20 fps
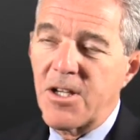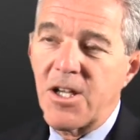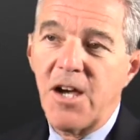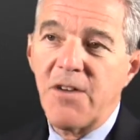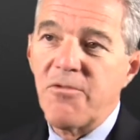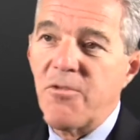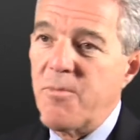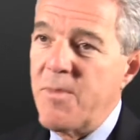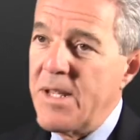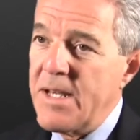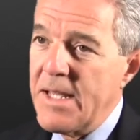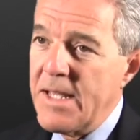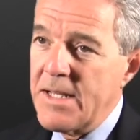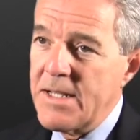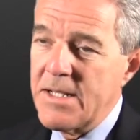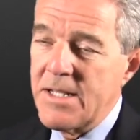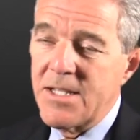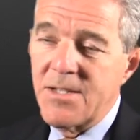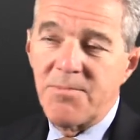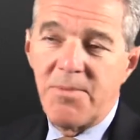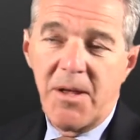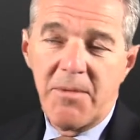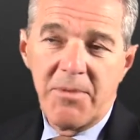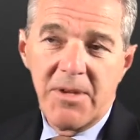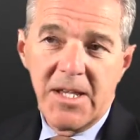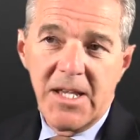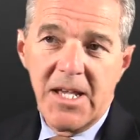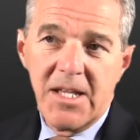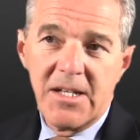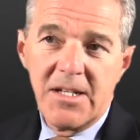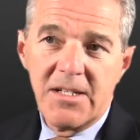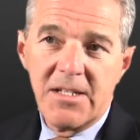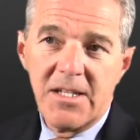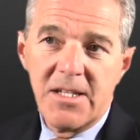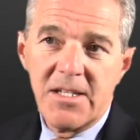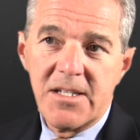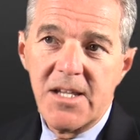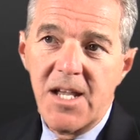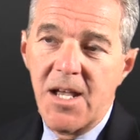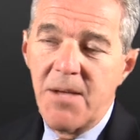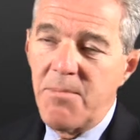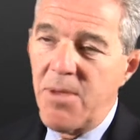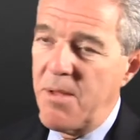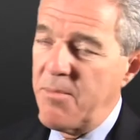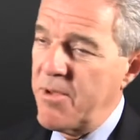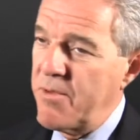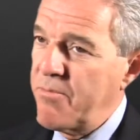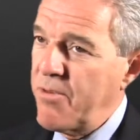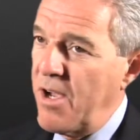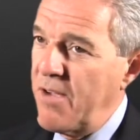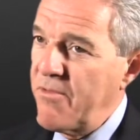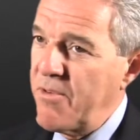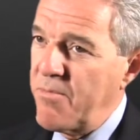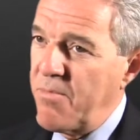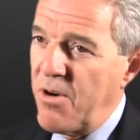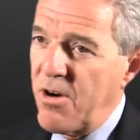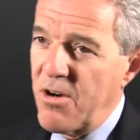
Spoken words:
government entities, public-private